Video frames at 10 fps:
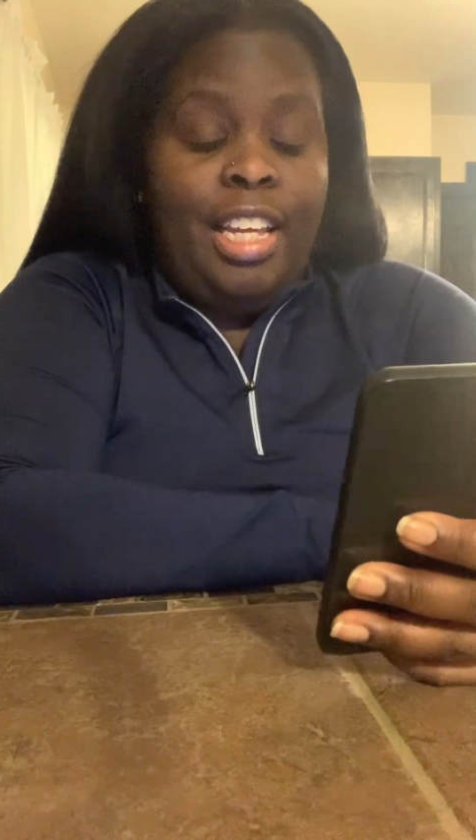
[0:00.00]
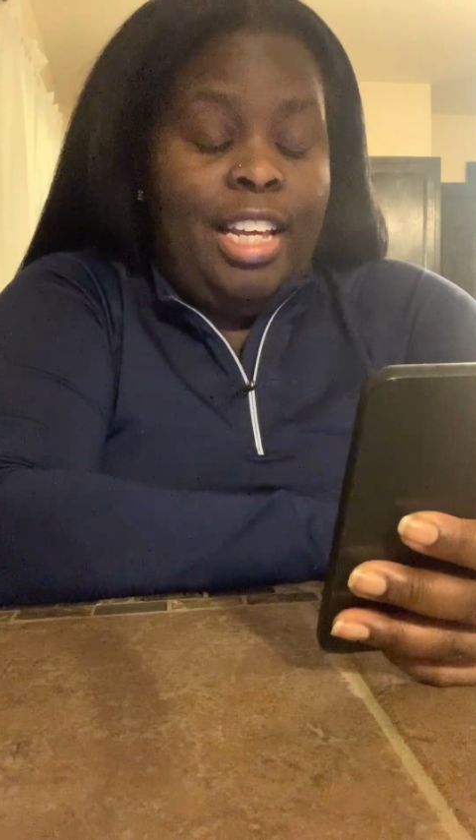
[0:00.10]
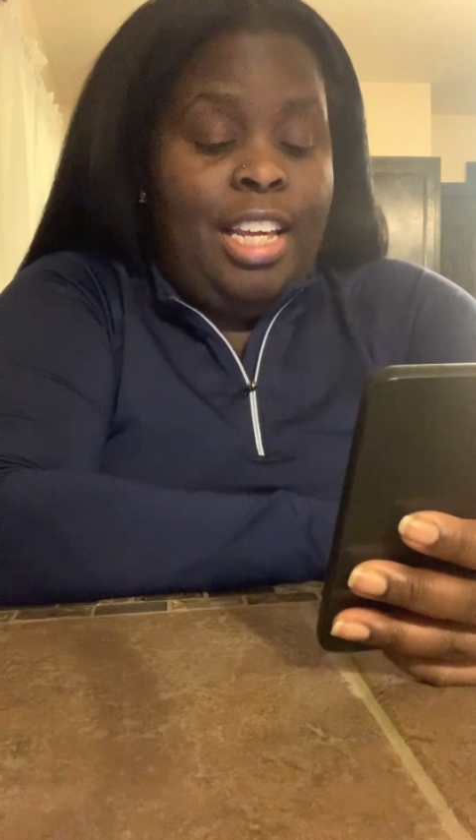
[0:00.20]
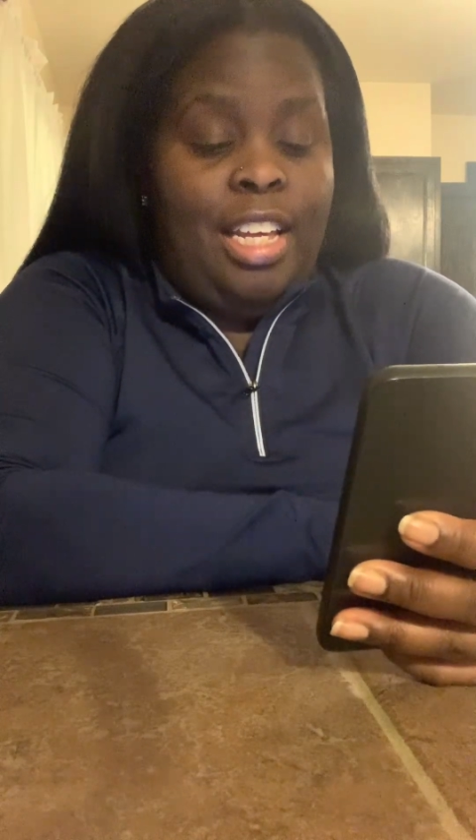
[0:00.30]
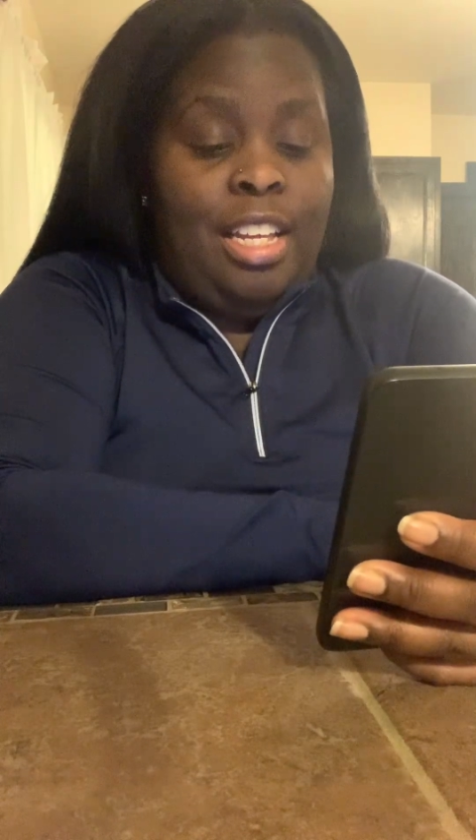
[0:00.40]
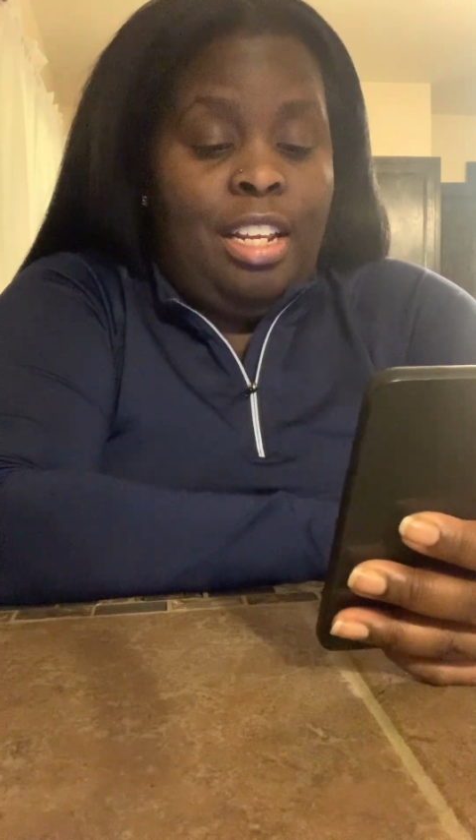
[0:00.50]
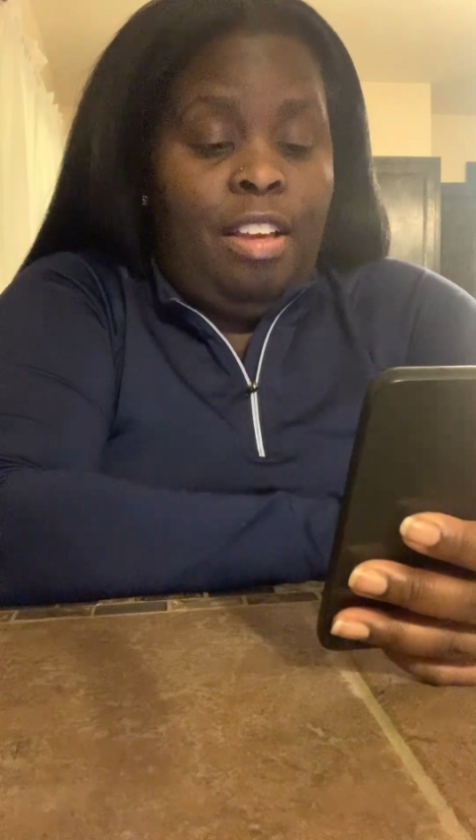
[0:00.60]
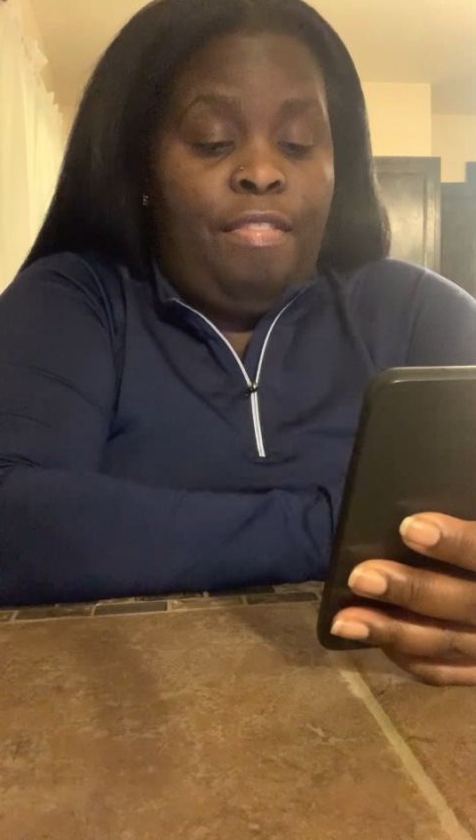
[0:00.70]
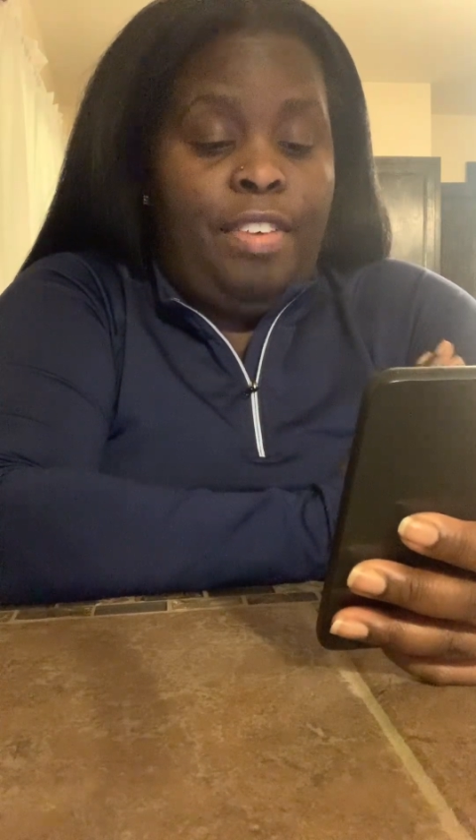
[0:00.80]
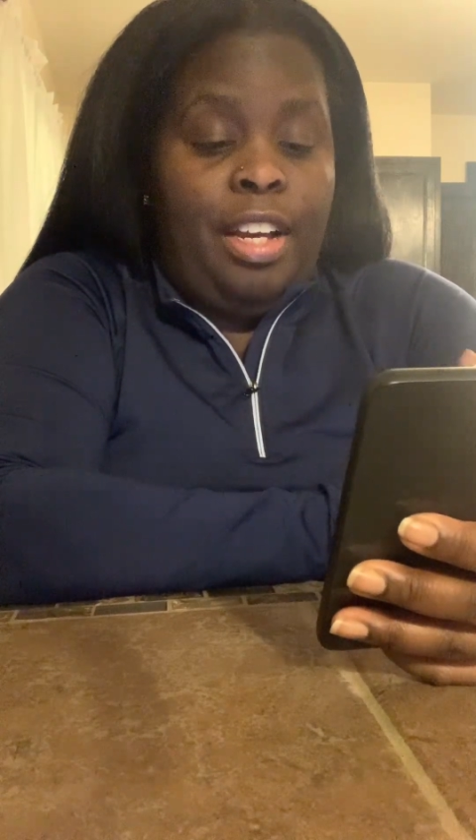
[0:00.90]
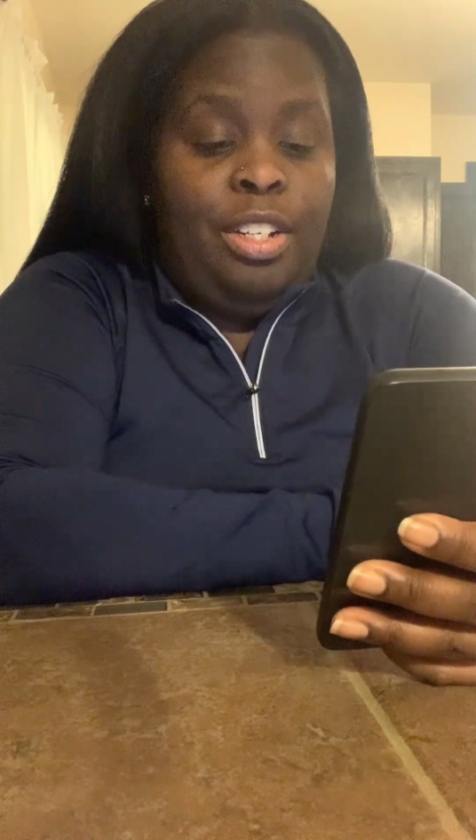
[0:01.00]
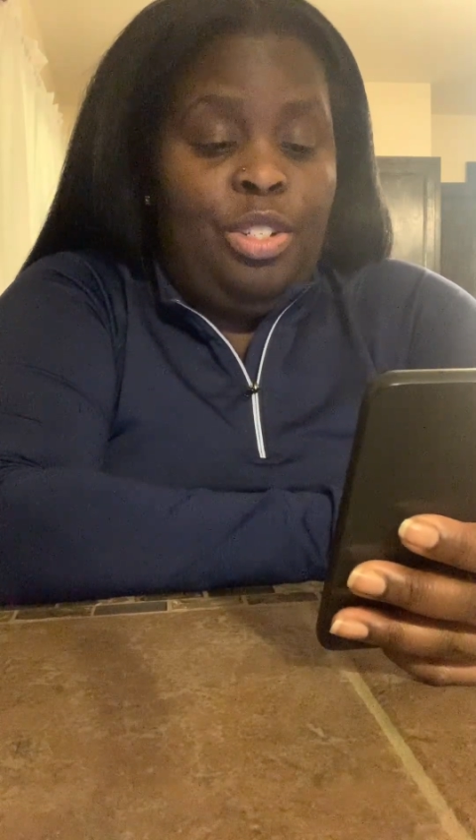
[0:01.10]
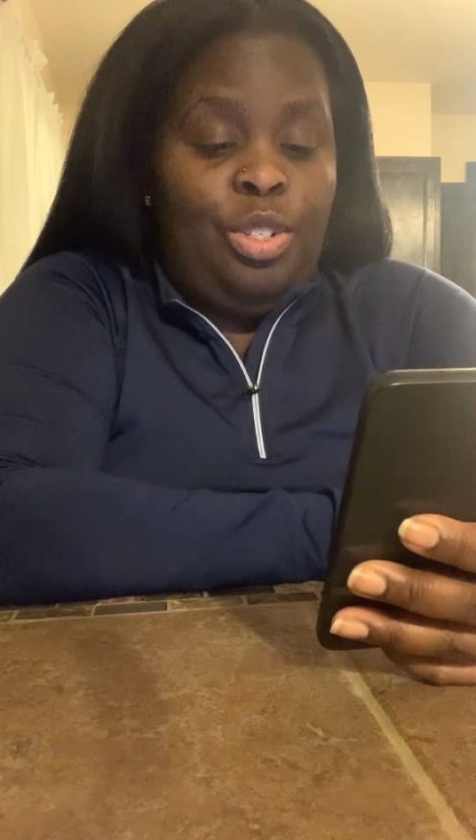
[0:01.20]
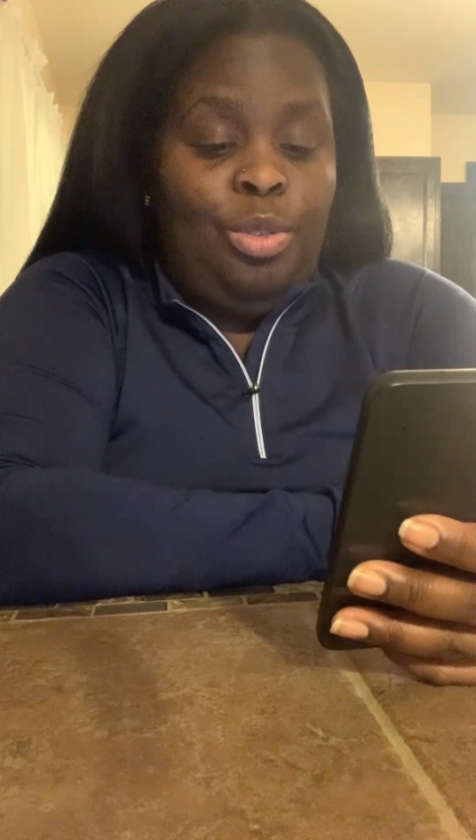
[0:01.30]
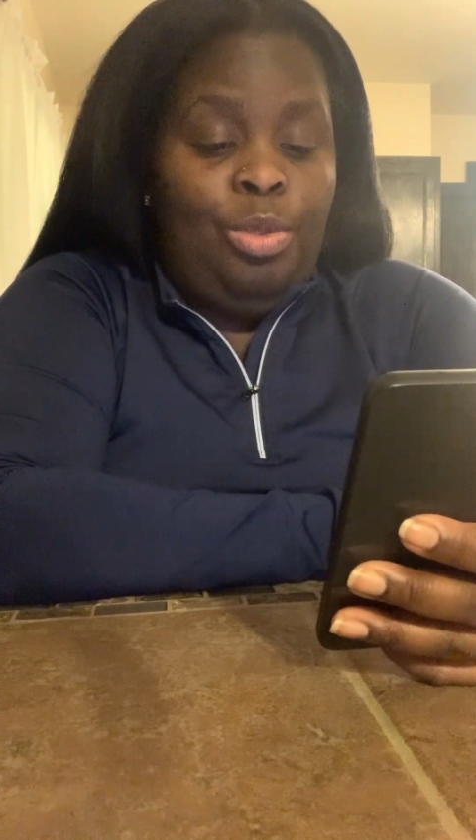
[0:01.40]
and it finds
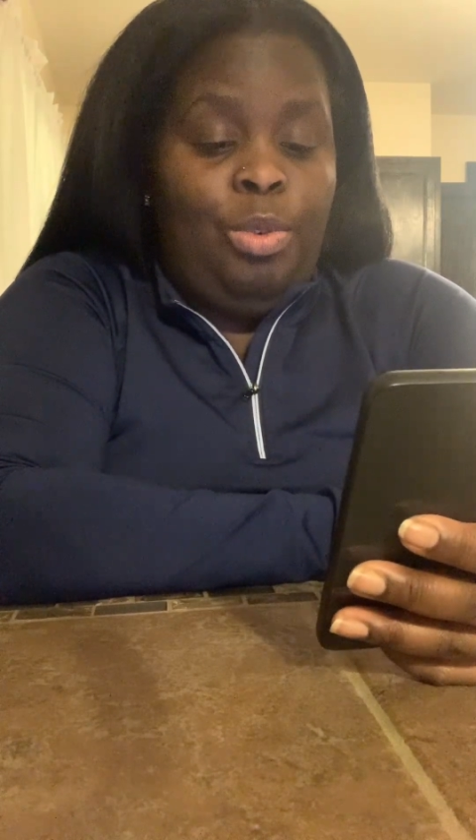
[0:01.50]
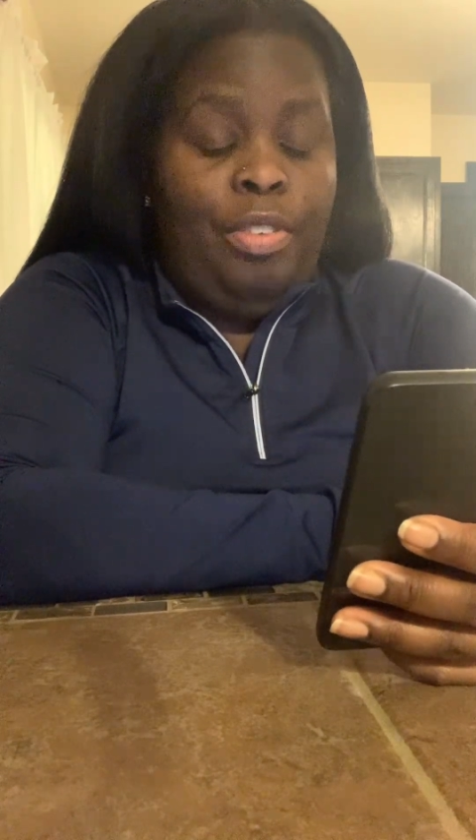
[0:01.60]
you